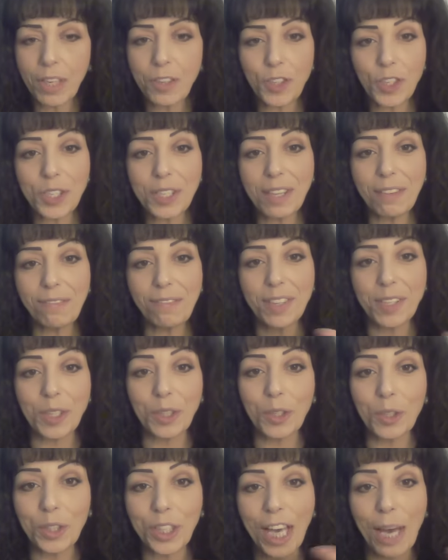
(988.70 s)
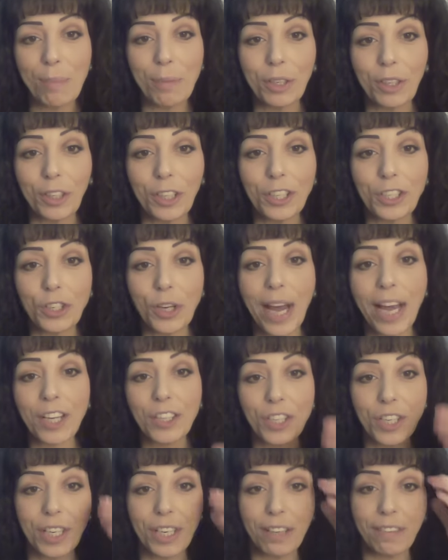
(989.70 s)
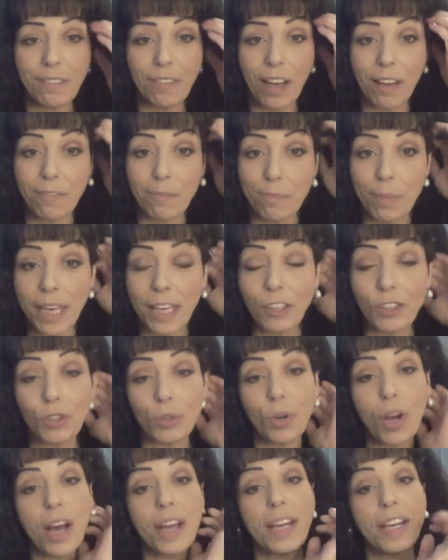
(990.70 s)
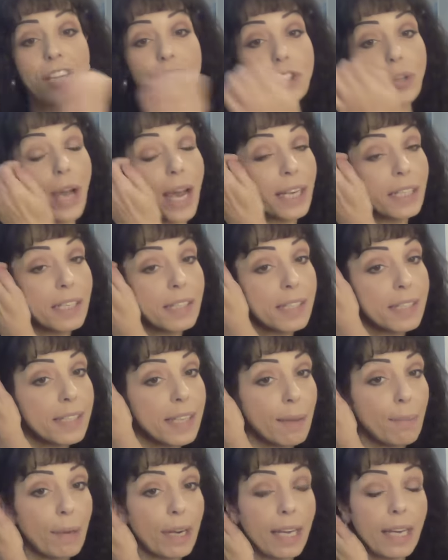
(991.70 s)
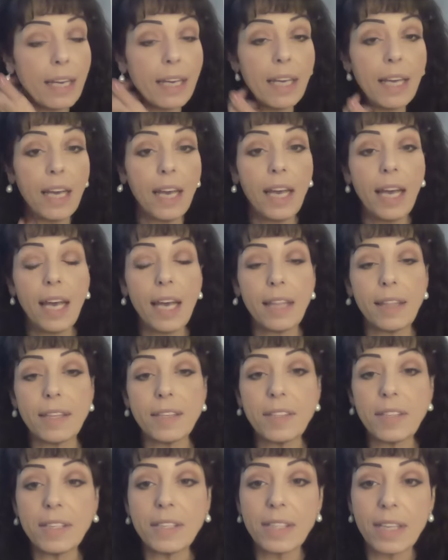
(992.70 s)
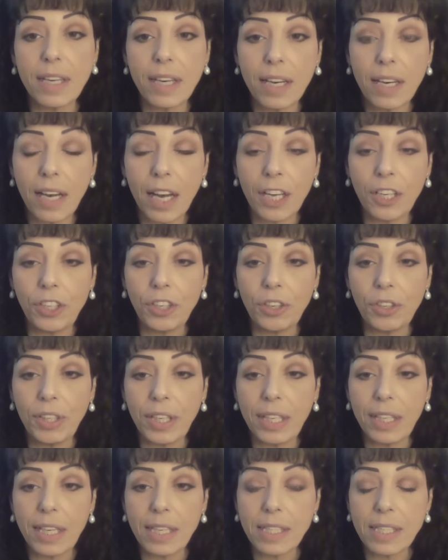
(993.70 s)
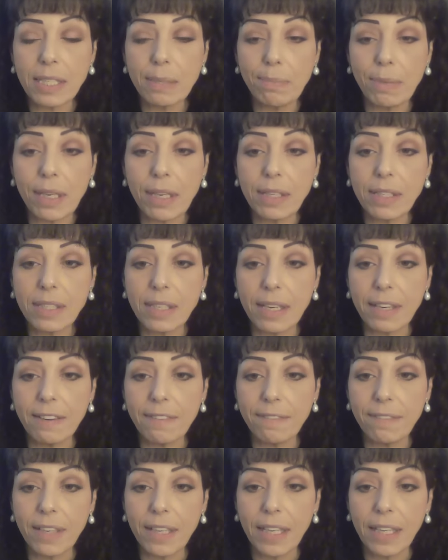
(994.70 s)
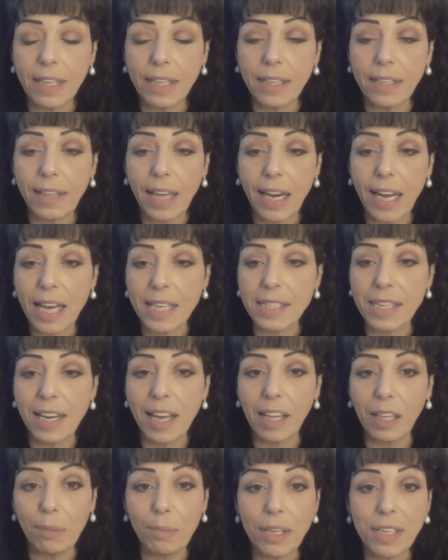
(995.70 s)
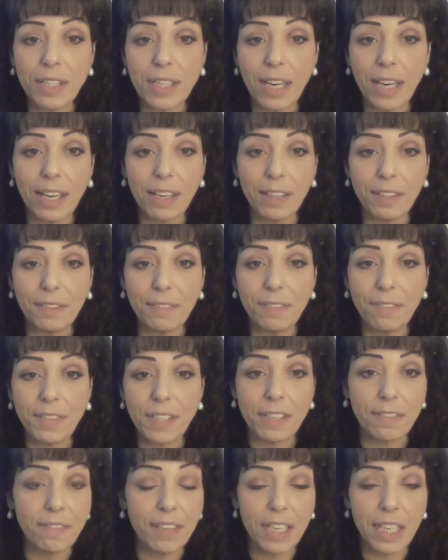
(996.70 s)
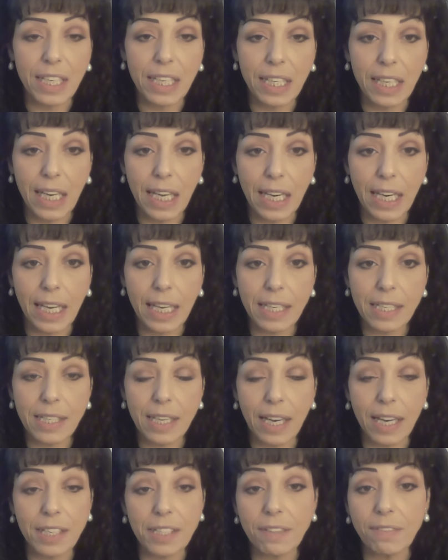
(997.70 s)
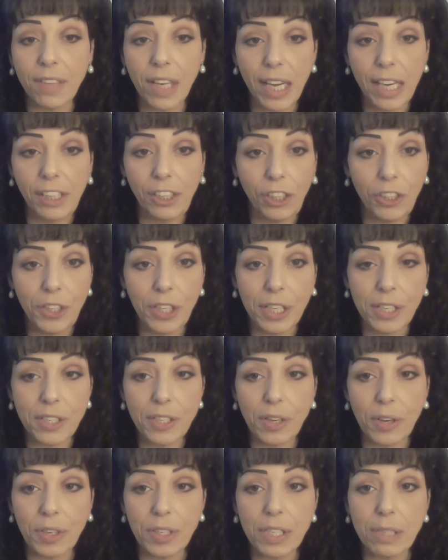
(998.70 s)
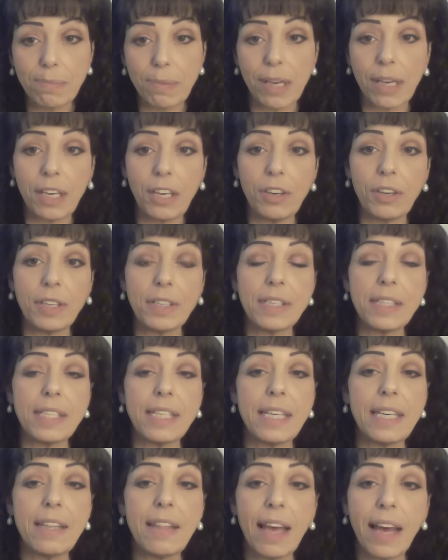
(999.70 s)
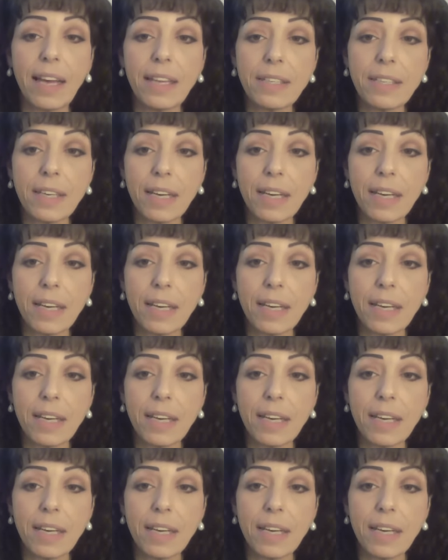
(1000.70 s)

just the physical chemical attraction of being drawn and attracted to somebody. This is a union that speaks of, that has an element of divinity in it, a divine union, so to speak. You can see that